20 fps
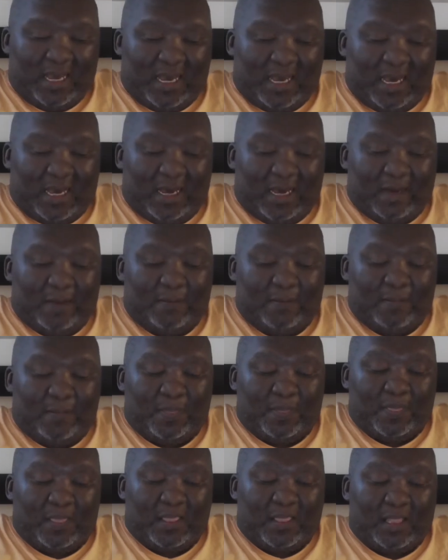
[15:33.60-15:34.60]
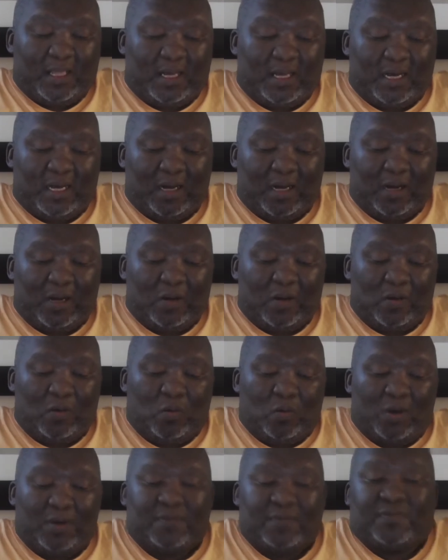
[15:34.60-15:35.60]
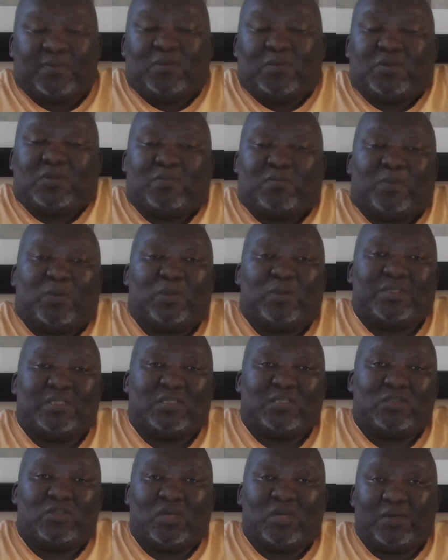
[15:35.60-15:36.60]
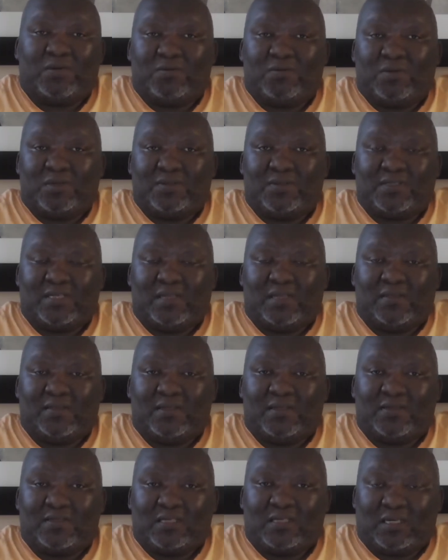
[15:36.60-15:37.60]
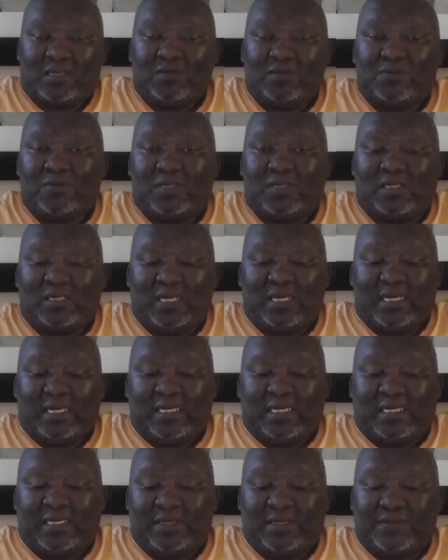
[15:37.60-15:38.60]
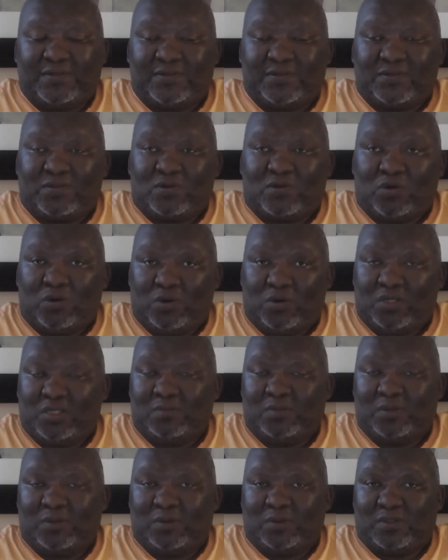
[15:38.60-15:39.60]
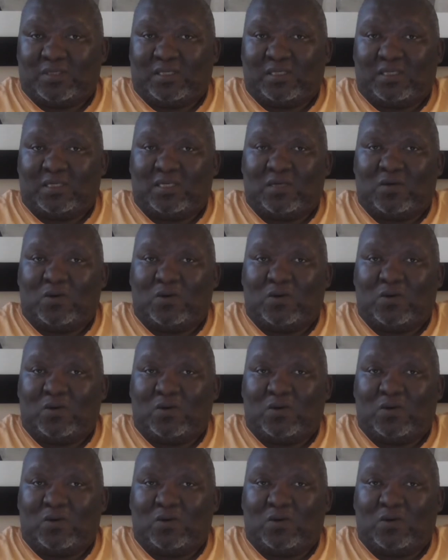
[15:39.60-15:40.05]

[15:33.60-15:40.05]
One of the most important genres in this country is choral music,